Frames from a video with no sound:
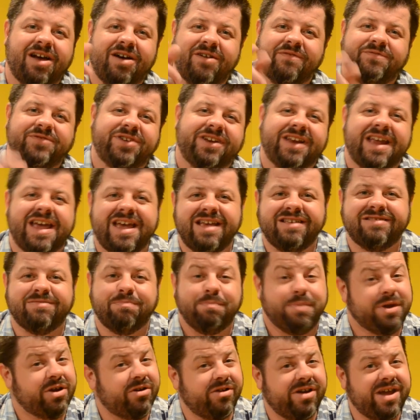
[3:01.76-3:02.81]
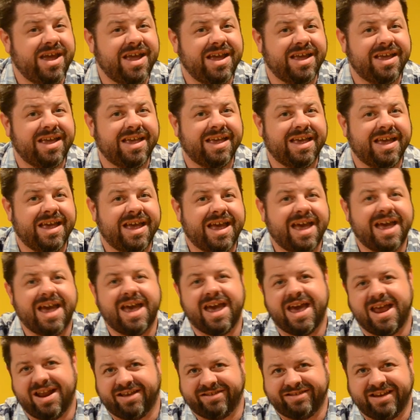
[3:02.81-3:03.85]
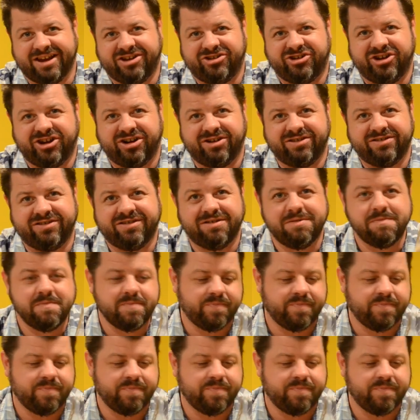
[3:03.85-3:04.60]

of today's Beer Inc., and I'll say cheers.